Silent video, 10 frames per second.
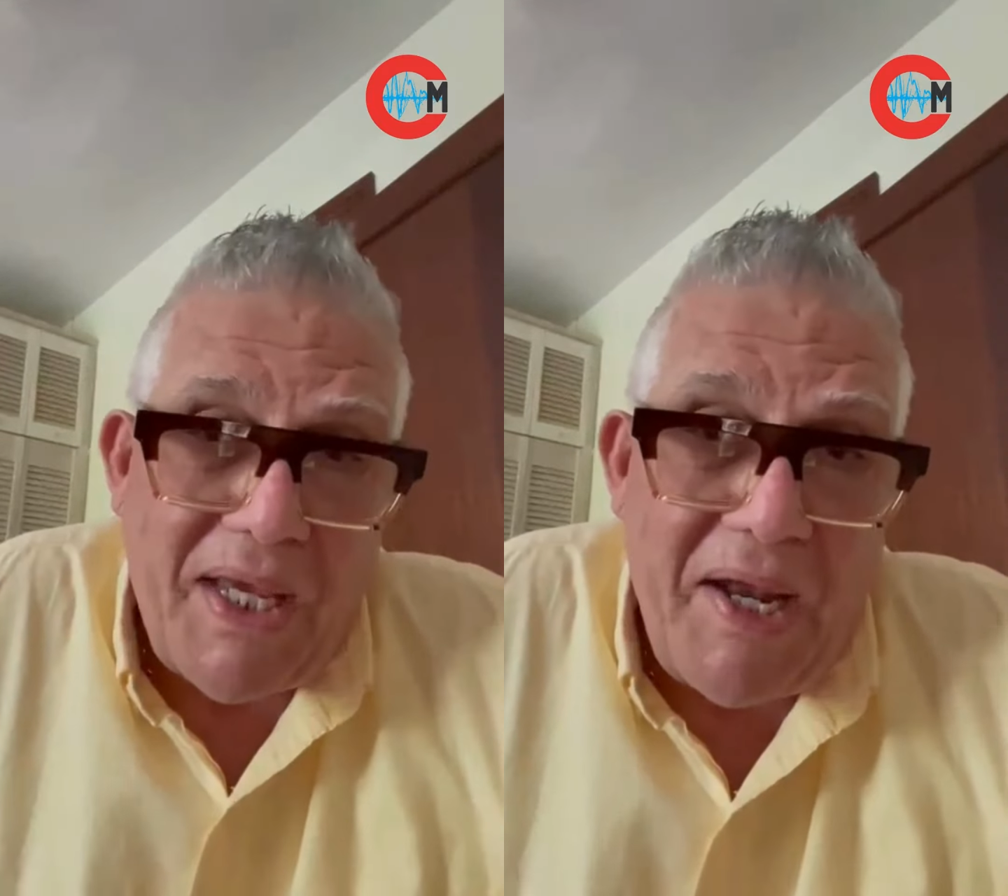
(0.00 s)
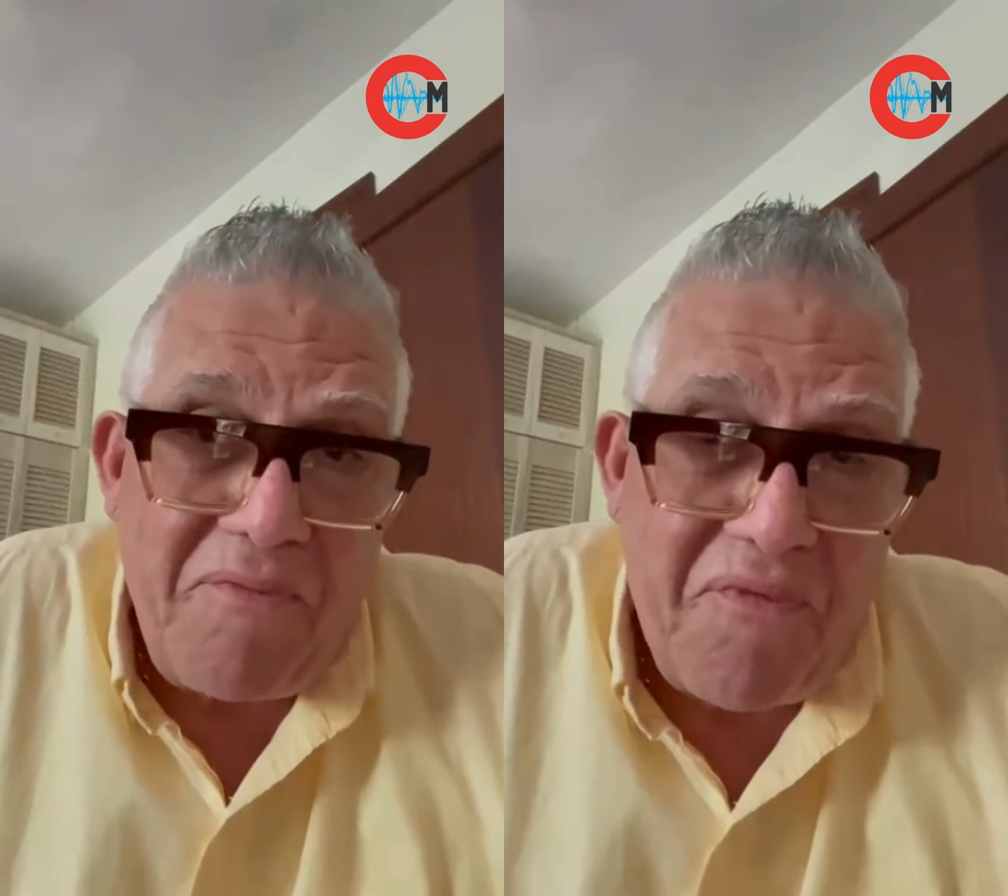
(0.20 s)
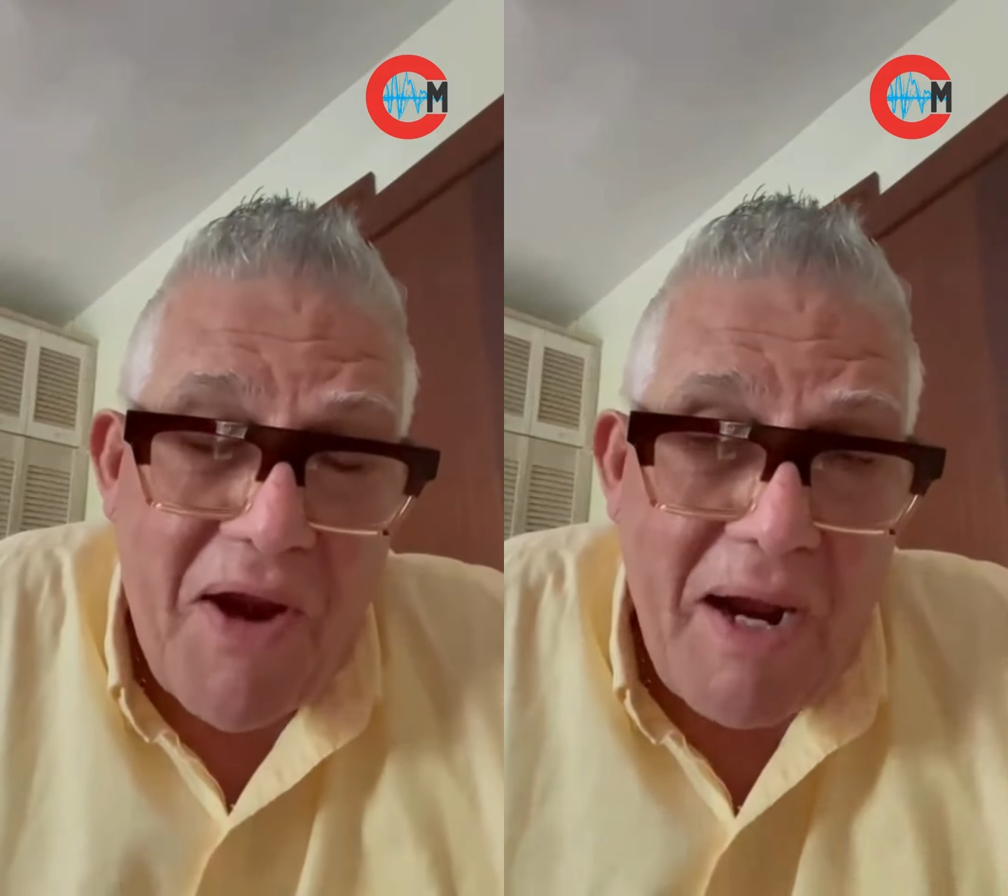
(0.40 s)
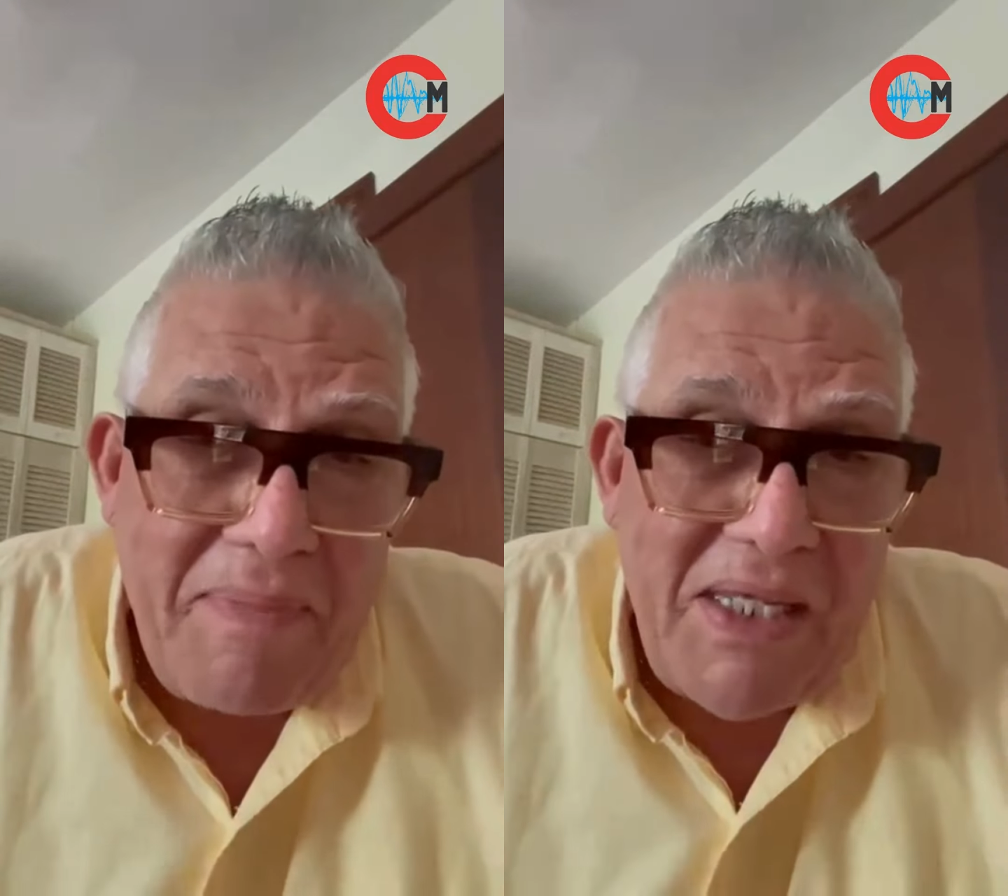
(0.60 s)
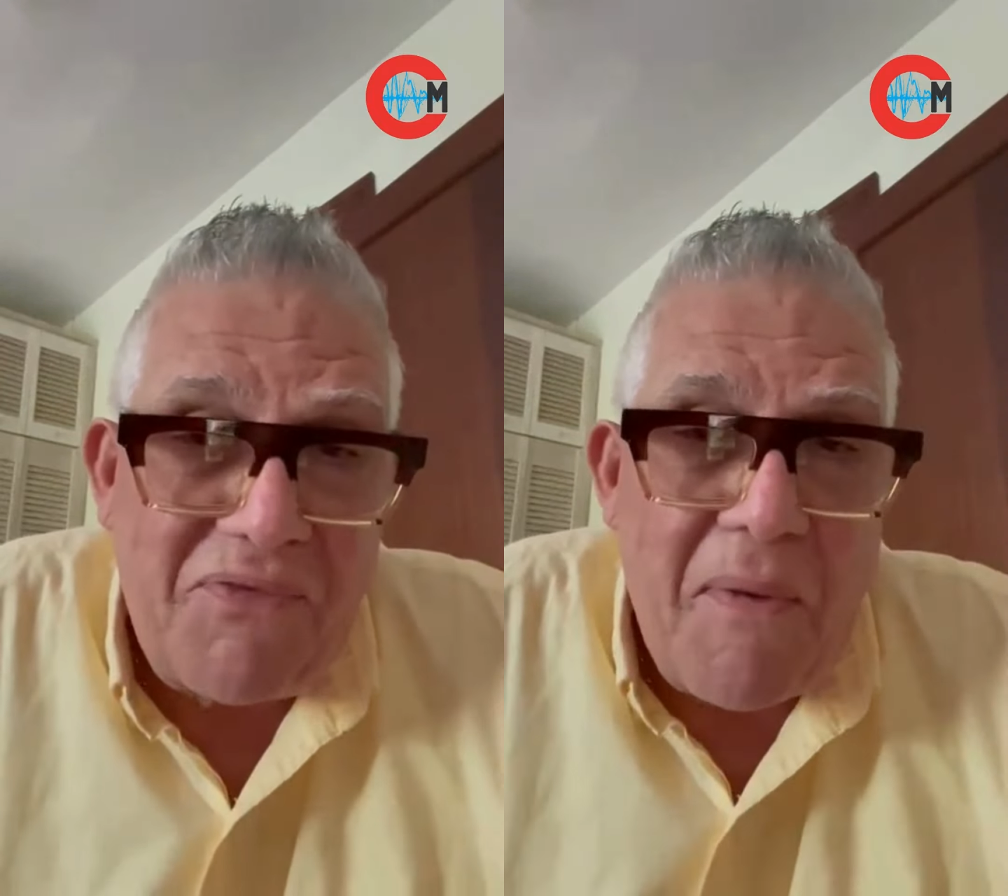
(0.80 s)
confirm
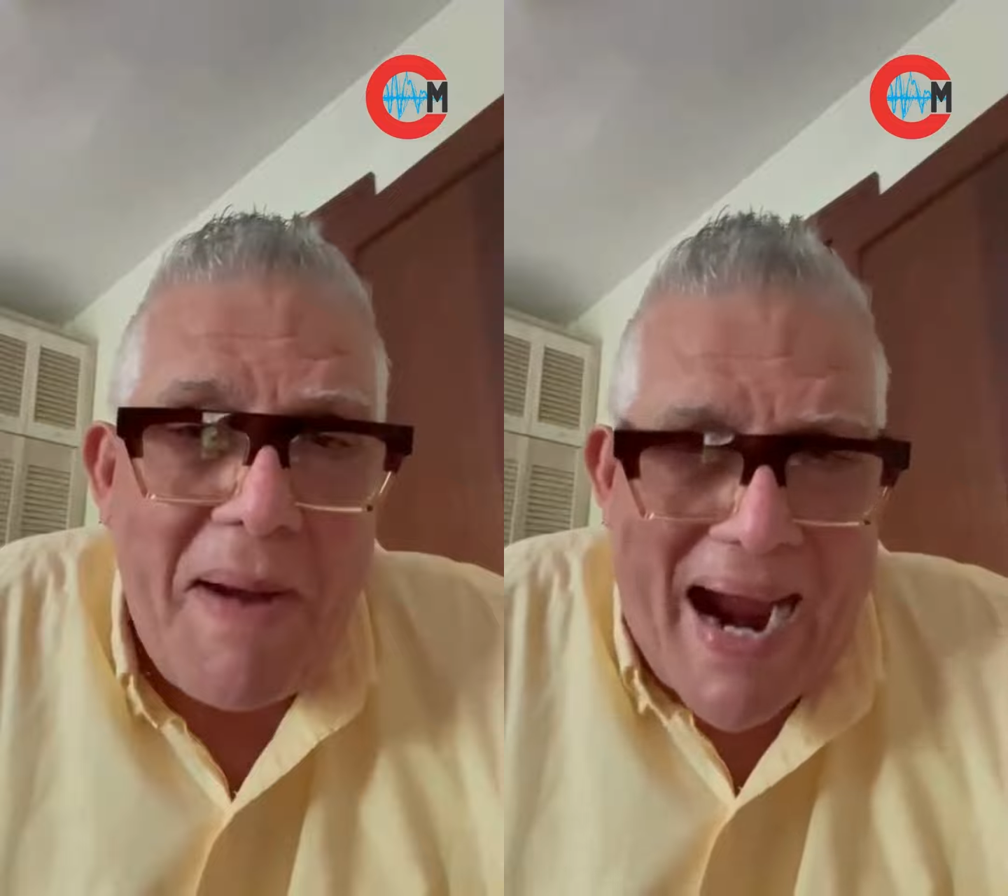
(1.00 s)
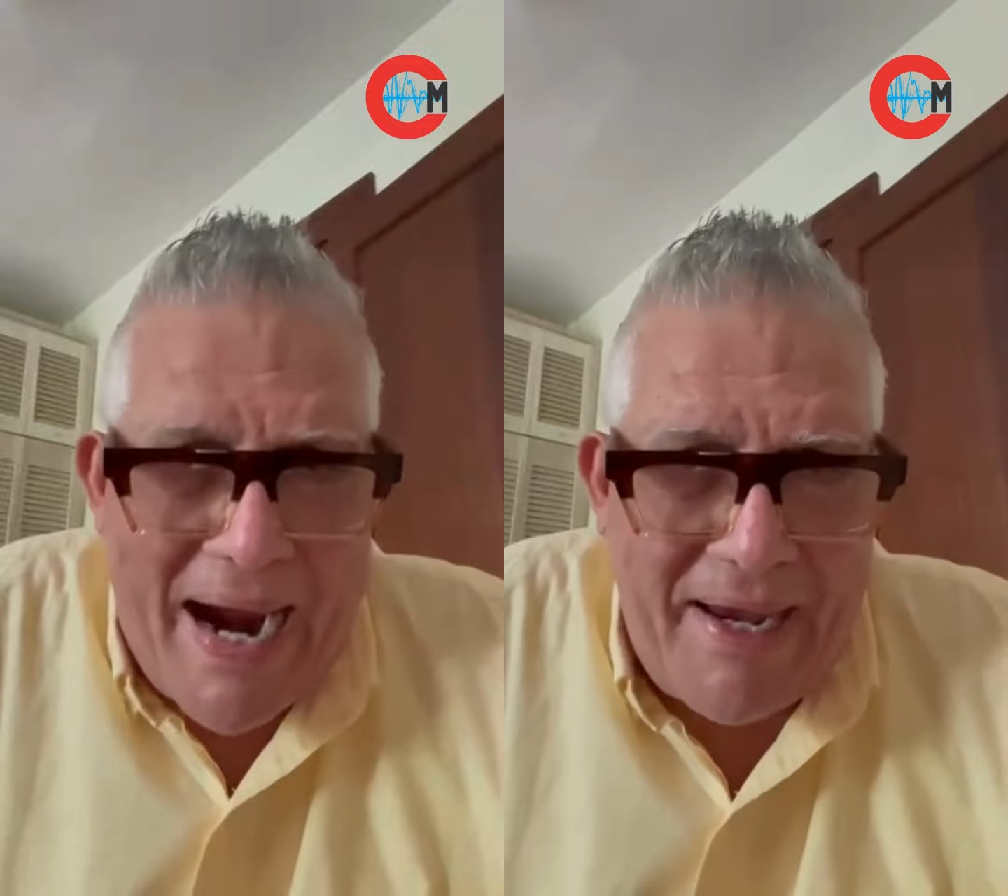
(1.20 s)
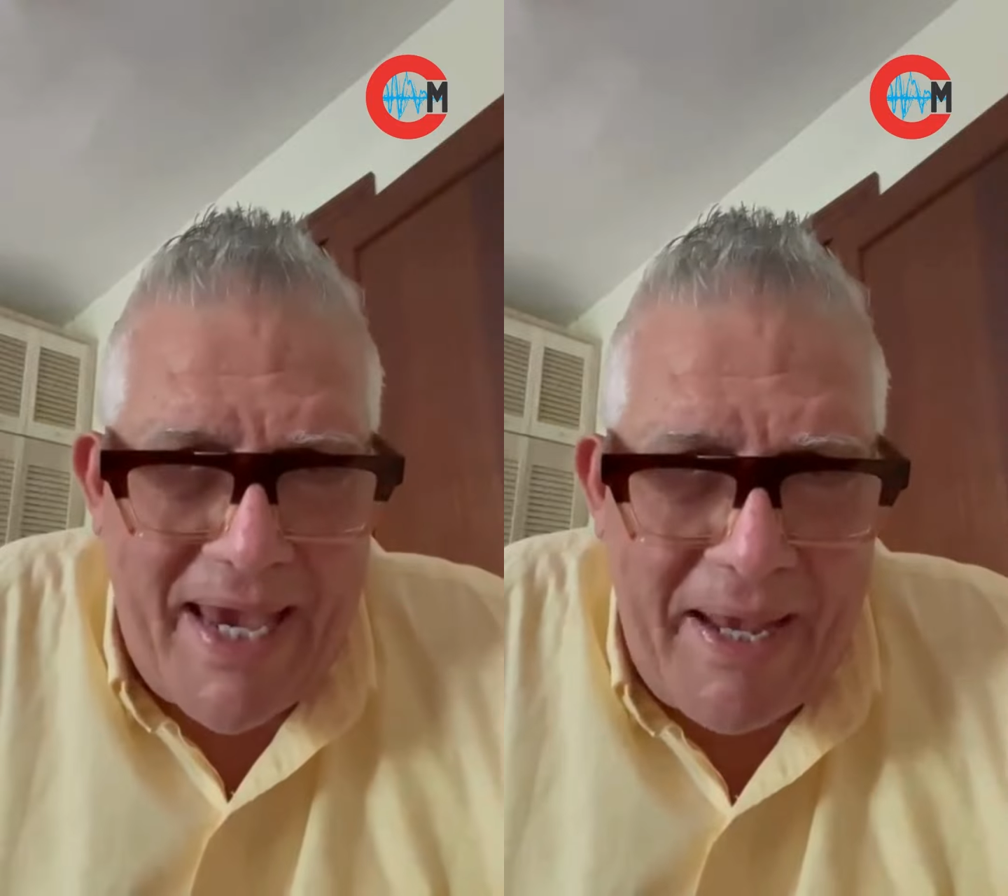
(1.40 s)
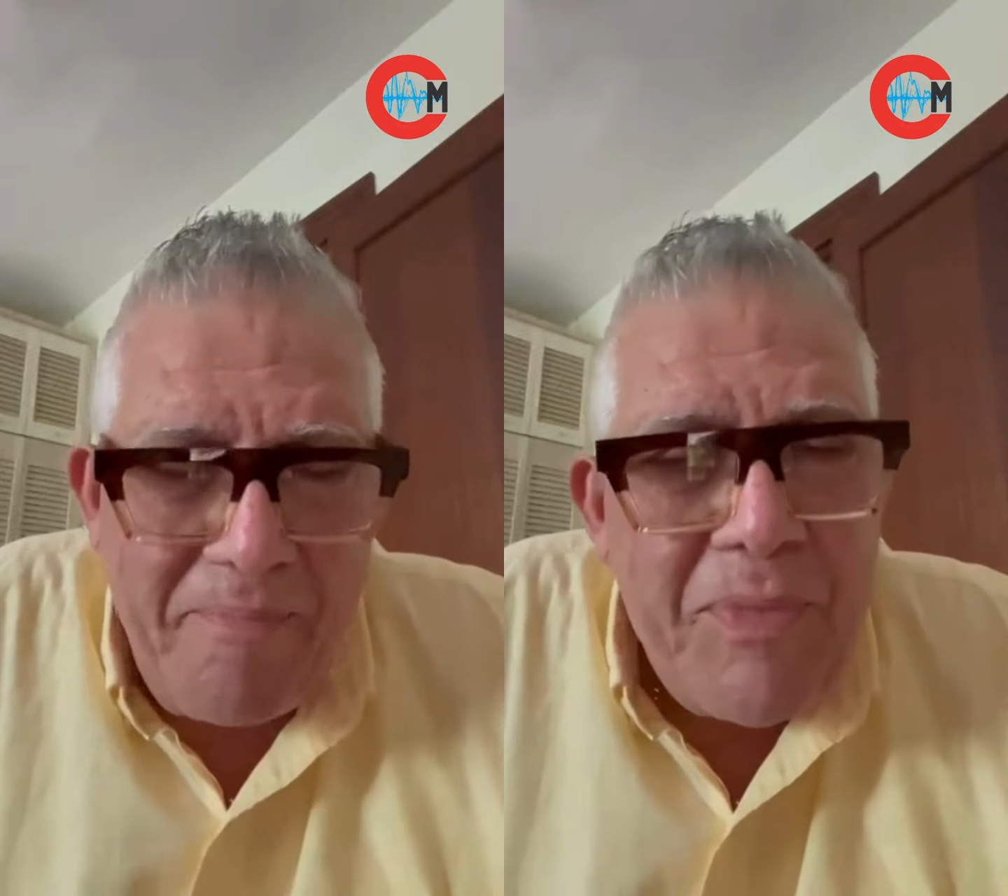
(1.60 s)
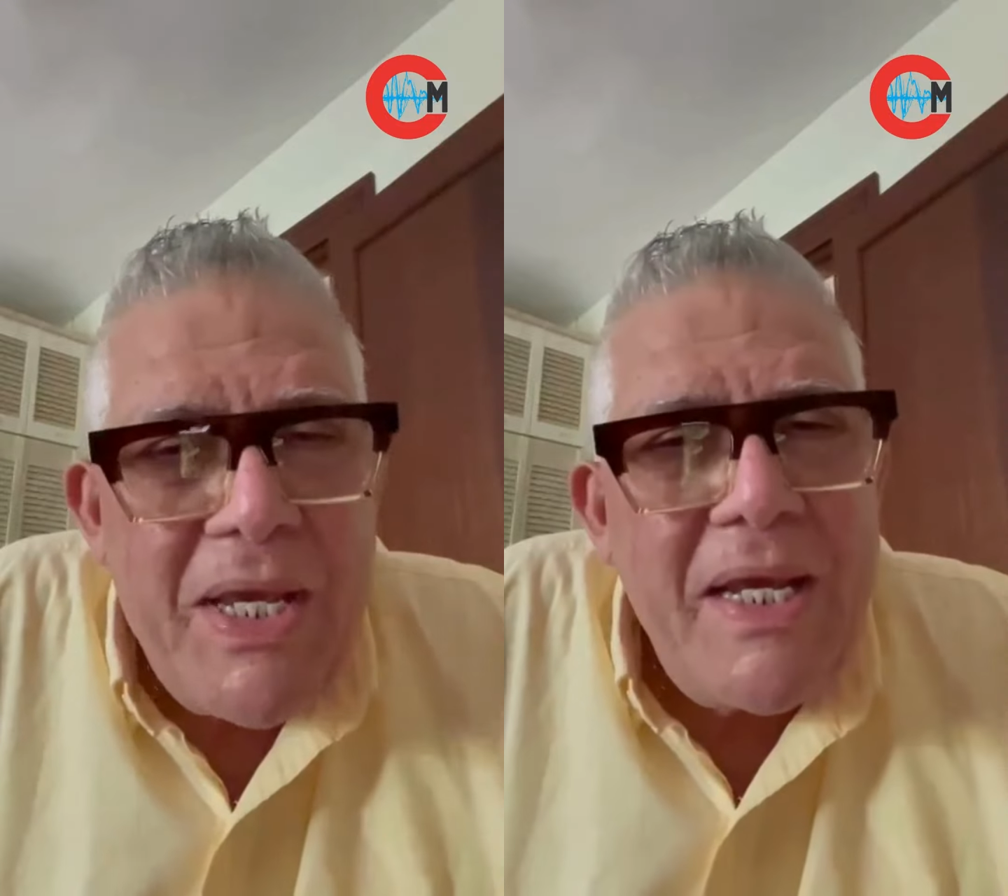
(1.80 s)
this for Margaret,